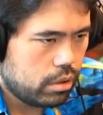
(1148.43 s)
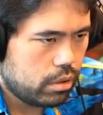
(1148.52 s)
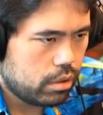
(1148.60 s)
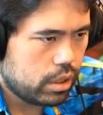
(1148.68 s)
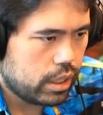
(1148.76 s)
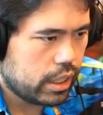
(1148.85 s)

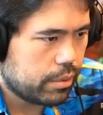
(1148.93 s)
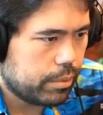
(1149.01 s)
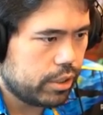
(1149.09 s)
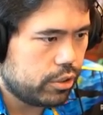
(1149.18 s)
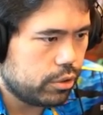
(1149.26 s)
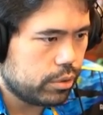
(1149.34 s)
what the heck am I
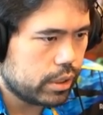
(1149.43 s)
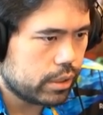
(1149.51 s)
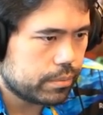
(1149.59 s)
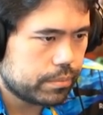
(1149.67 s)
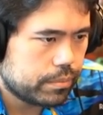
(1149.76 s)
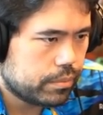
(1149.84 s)
doing
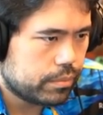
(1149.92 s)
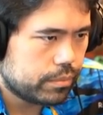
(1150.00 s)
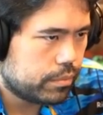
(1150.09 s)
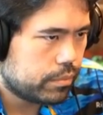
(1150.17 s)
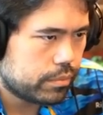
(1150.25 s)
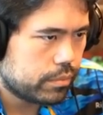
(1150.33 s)

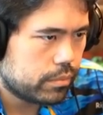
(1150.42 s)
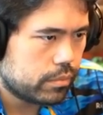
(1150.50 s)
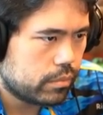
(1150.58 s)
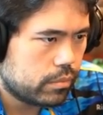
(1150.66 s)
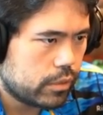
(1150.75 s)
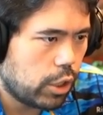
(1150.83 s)

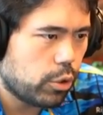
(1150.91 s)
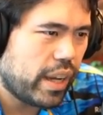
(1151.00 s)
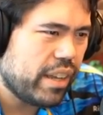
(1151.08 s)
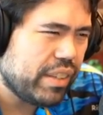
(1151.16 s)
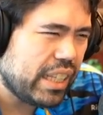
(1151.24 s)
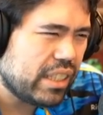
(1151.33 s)
although
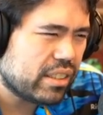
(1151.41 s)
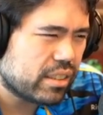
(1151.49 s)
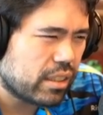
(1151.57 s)
I have e